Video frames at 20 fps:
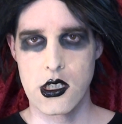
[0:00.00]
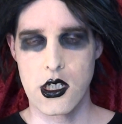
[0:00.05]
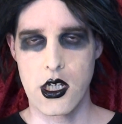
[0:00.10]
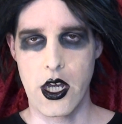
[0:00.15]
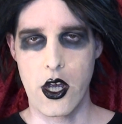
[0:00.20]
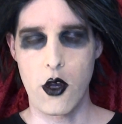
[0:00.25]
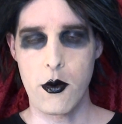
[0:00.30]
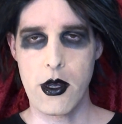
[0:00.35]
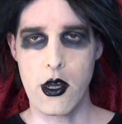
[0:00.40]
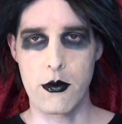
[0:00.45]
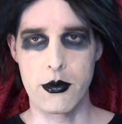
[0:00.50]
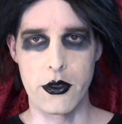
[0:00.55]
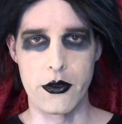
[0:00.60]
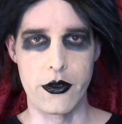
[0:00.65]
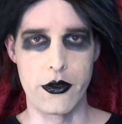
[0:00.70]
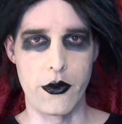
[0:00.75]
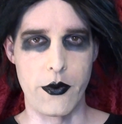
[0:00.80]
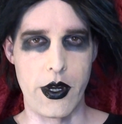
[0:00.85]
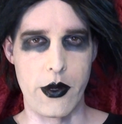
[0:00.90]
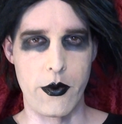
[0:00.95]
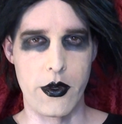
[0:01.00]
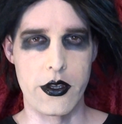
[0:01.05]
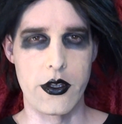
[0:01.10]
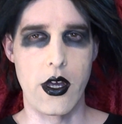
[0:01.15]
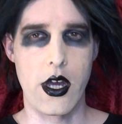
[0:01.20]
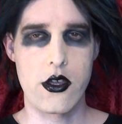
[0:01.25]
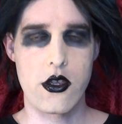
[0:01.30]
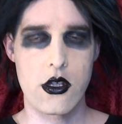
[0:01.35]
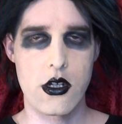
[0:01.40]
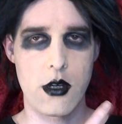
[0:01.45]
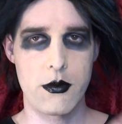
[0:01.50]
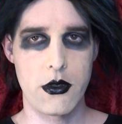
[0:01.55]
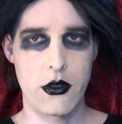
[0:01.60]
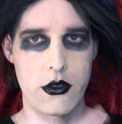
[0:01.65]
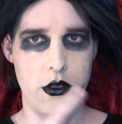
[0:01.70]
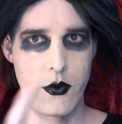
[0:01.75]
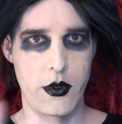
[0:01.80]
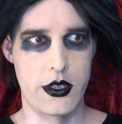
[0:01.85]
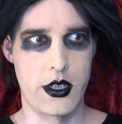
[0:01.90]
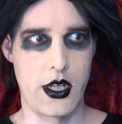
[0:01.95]
I hope I uploaded the right one. I should upload
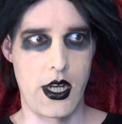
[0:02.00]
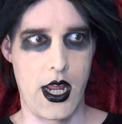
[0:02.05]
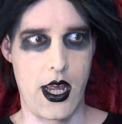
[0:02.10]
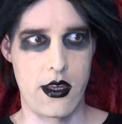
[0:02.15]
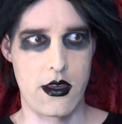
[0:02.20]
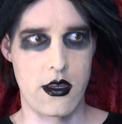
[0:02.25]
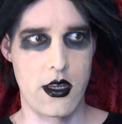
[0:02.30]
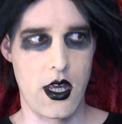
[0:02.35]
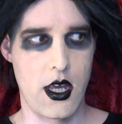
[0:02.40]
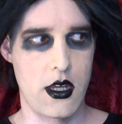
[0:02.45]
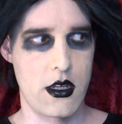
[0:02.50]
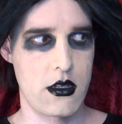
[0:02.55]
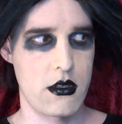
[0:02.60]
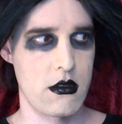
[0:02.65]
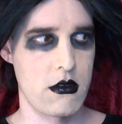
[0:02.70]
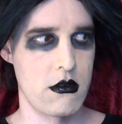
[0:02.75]
the one that has that.